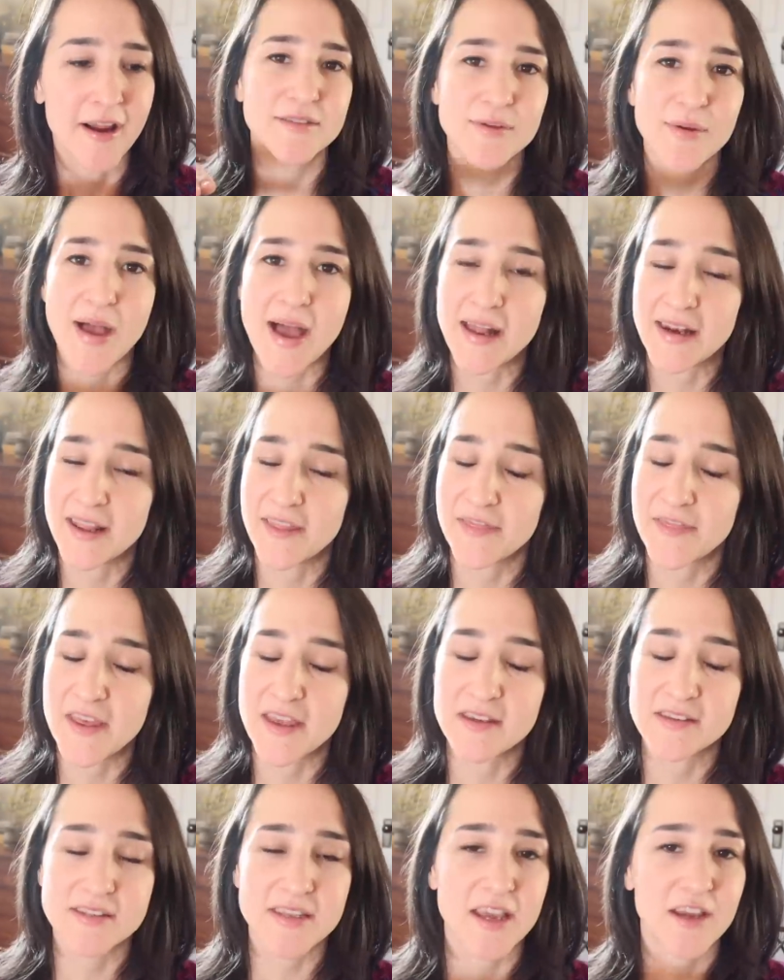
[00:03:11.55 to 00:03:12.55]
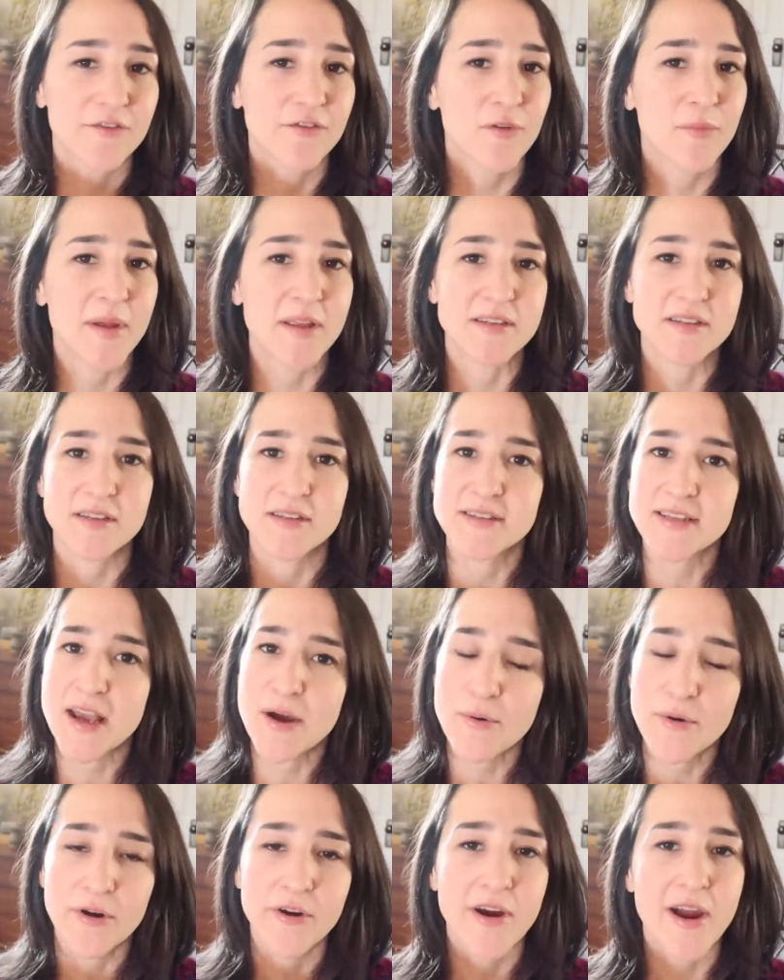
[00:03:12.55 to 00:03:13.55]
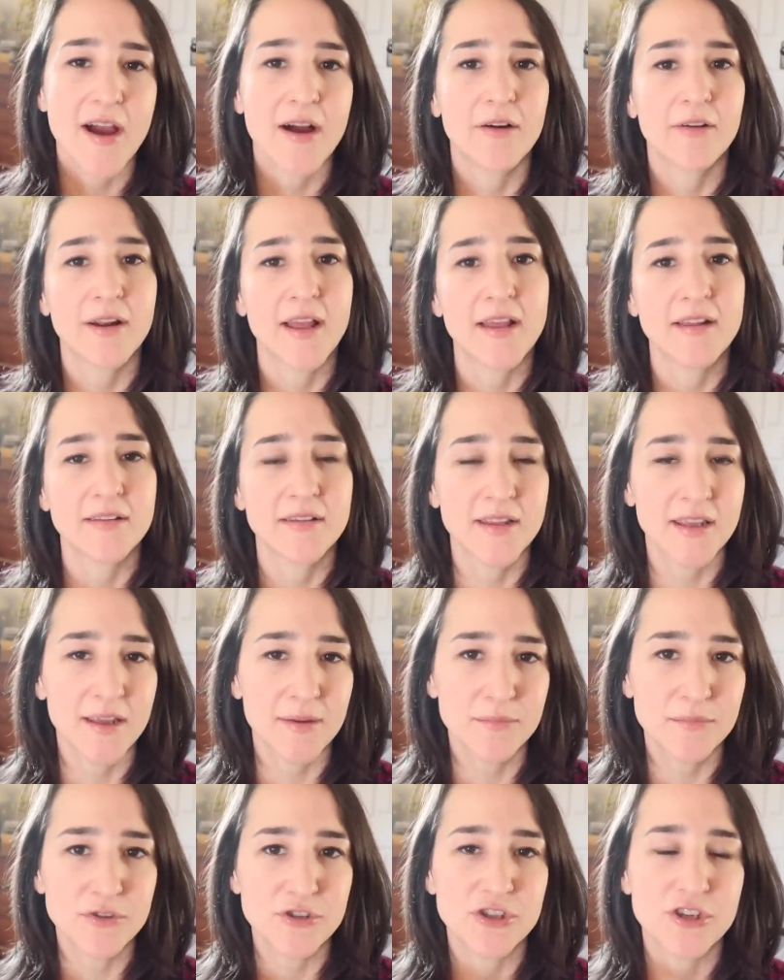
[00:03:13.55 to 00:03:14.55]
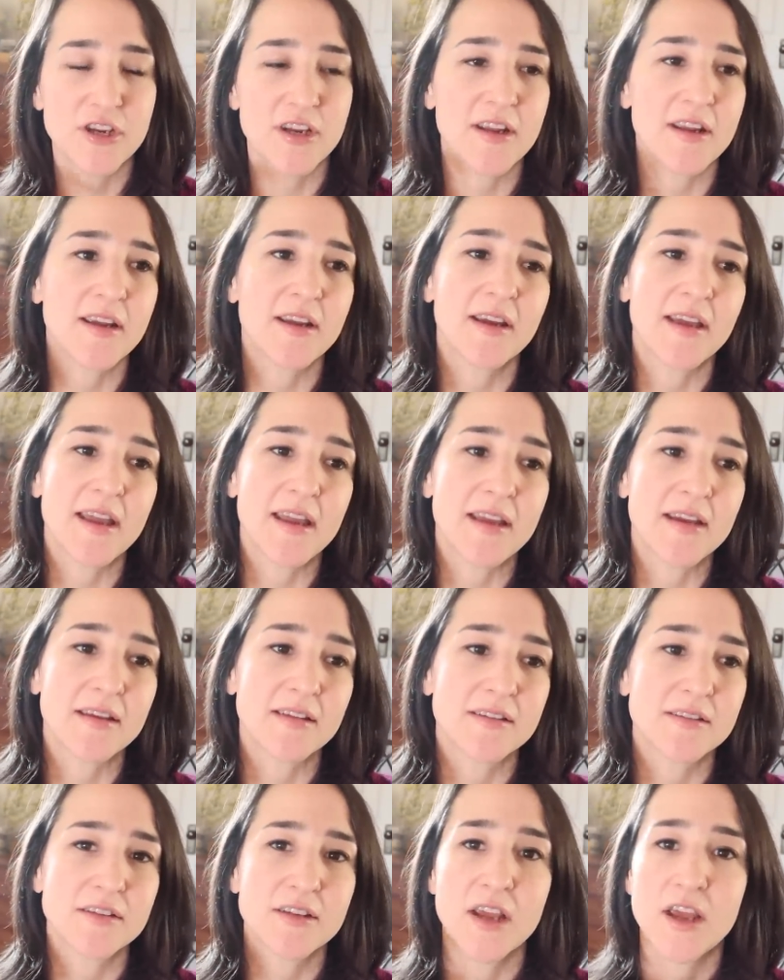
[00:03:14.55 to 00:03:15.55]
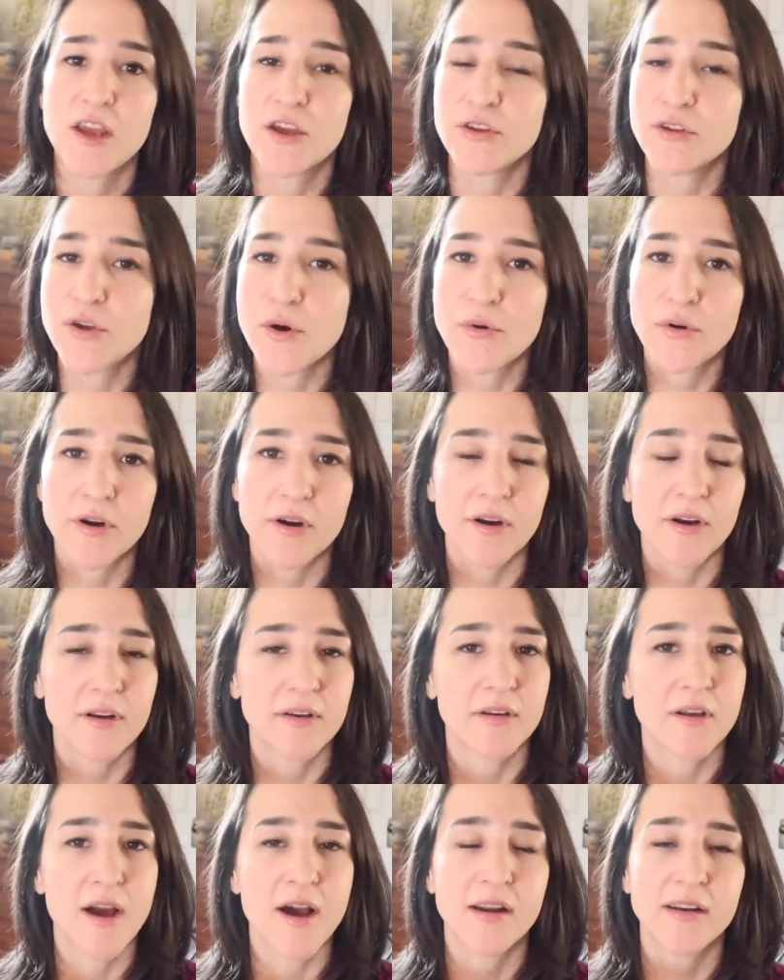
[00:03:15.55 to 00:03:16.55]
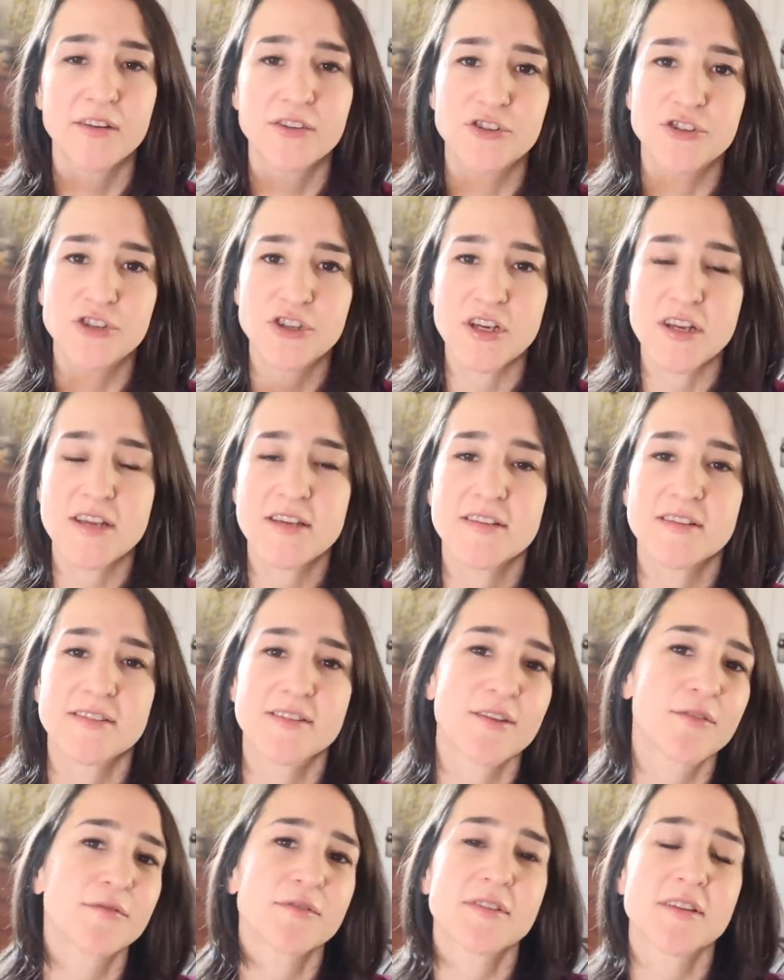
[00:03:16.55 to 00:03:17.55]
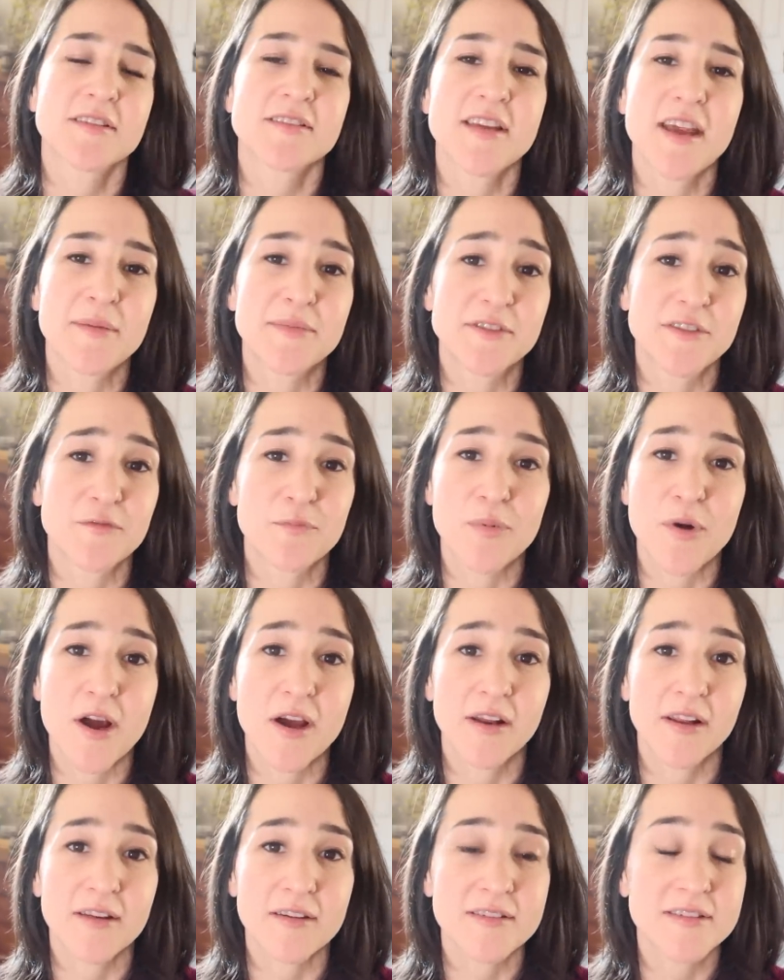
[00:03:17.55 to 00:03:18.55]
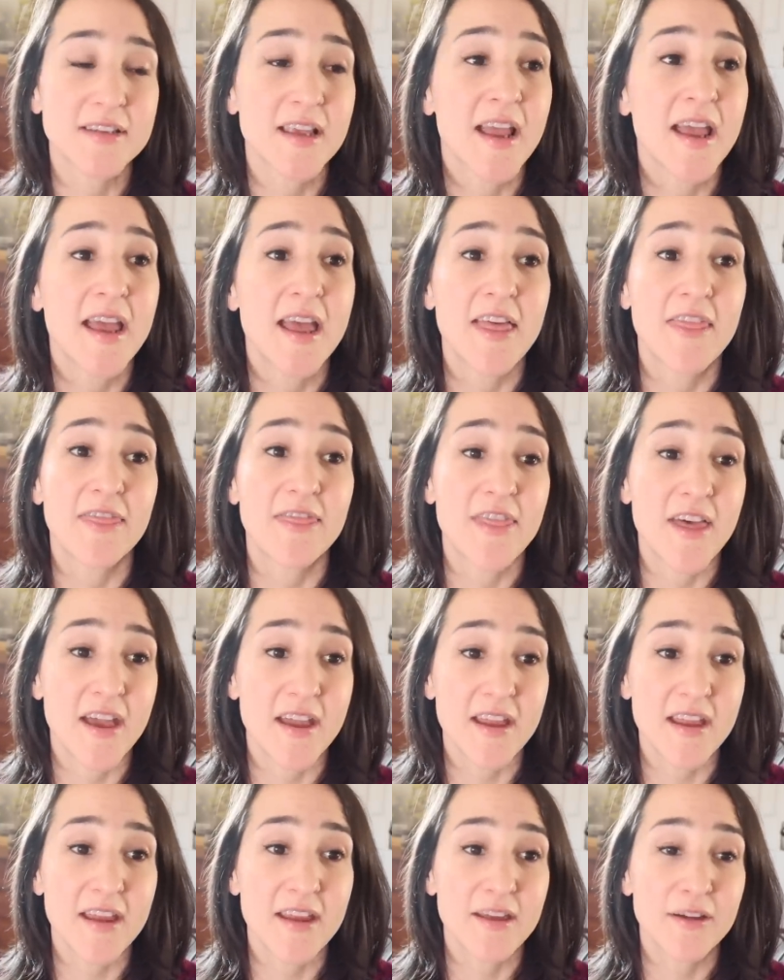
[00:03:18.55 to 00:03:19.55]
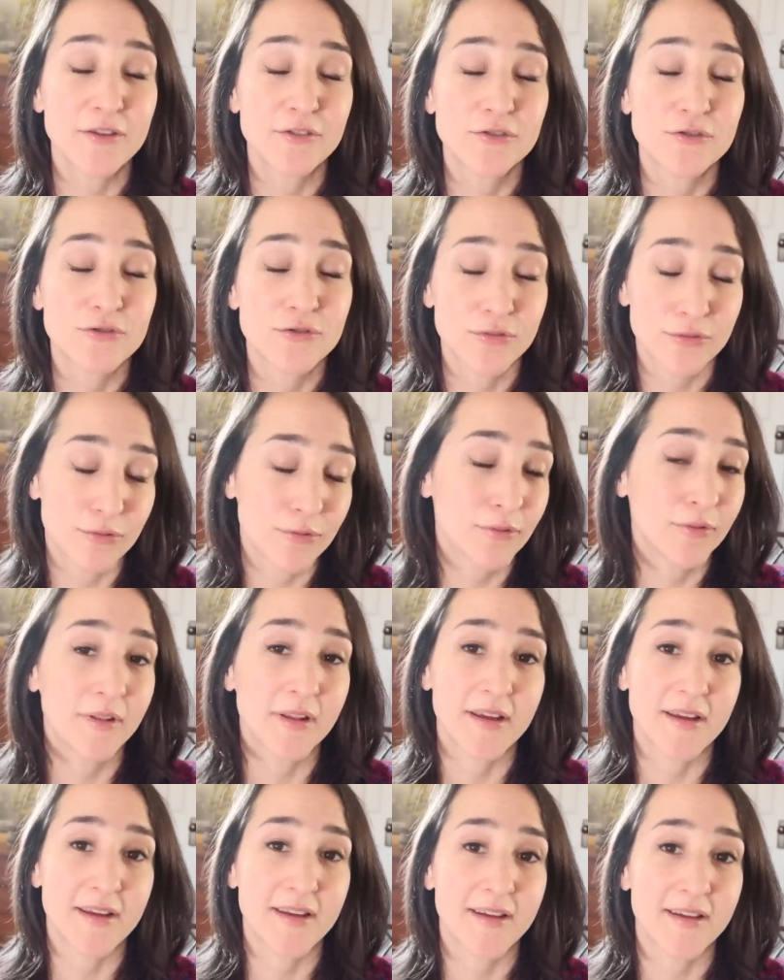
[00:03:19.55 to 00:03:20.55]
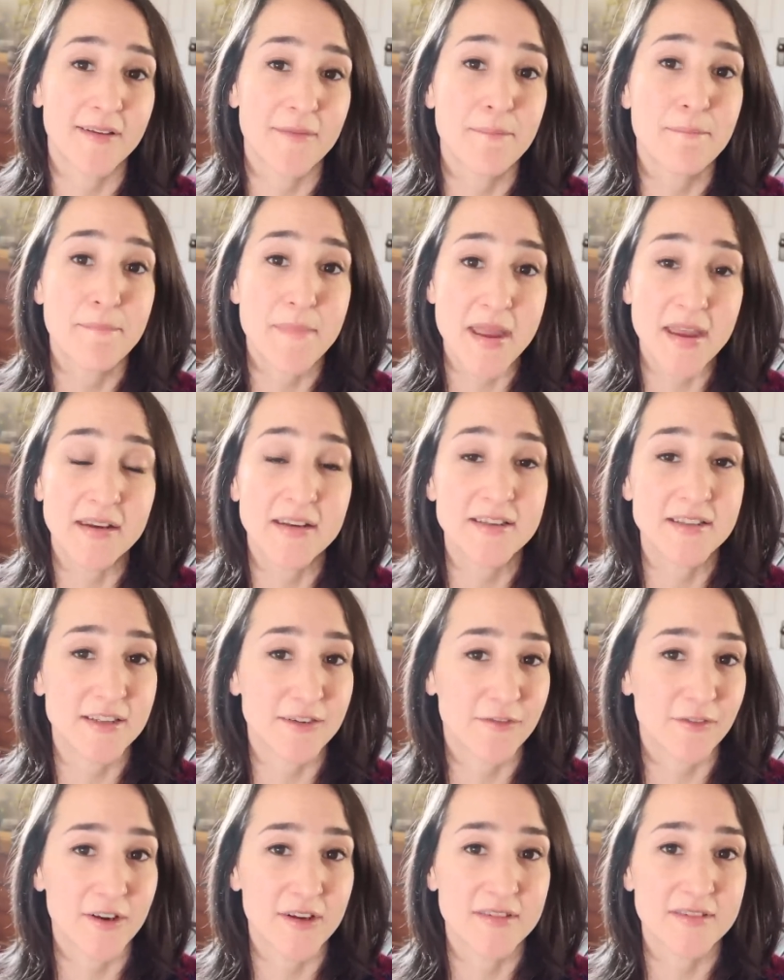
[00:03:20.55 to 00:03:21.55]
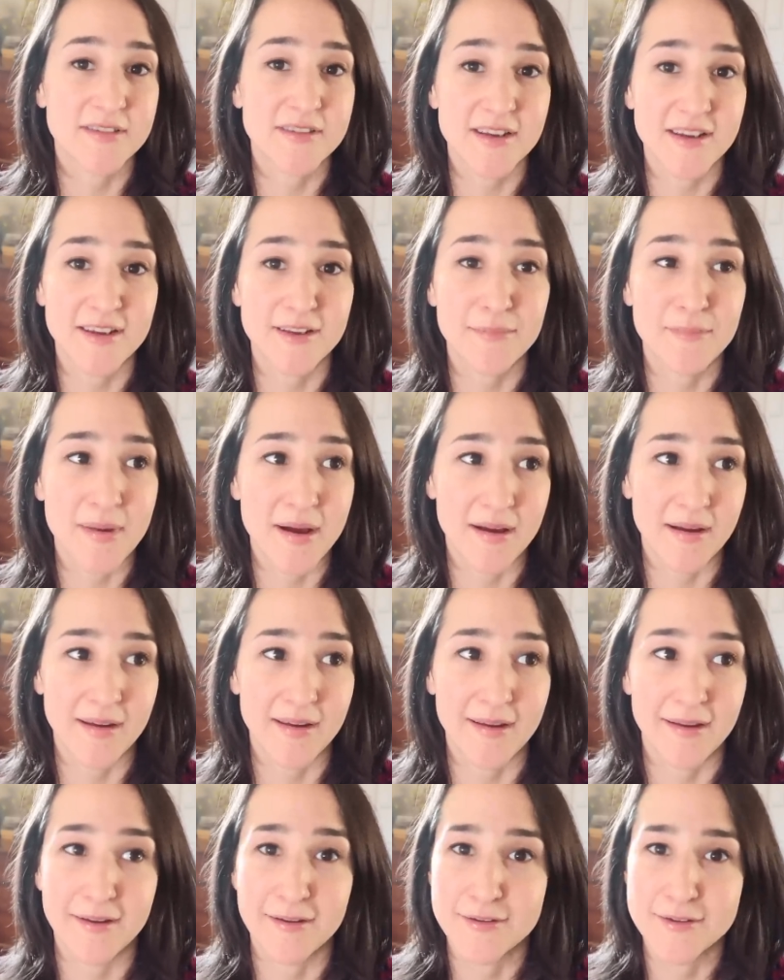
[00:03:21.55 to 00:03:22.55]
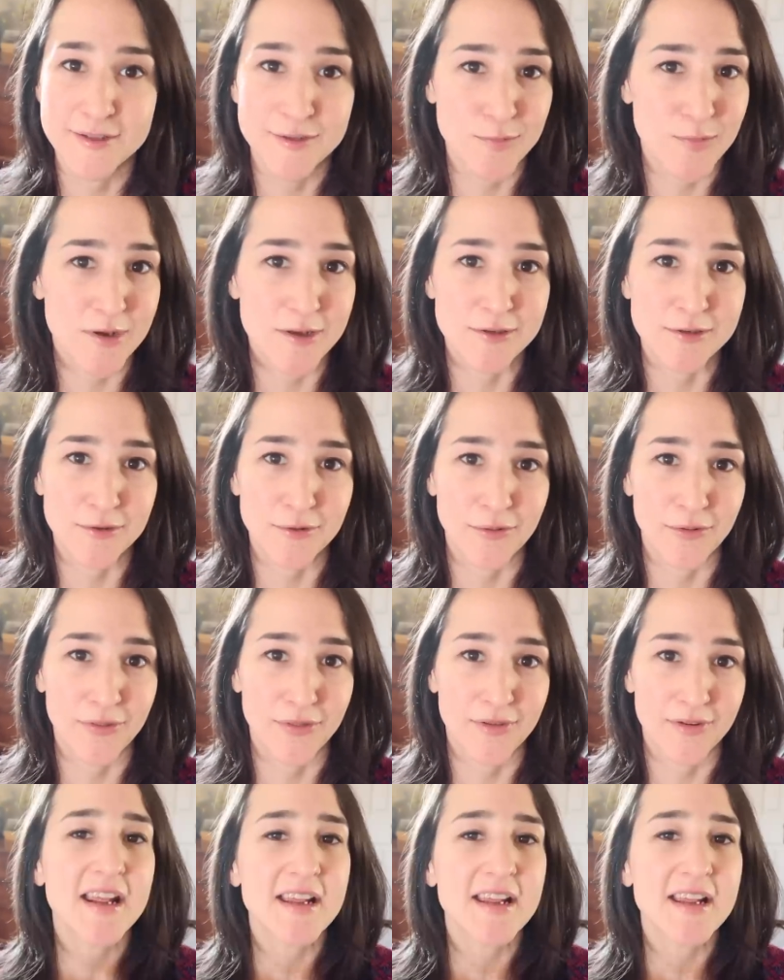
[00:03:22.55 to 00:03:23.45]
So adding things like fermented sauerkraut and kimchi and yogurt and cottage cheese, those types of products, they truly made a difference in my sweet tooth.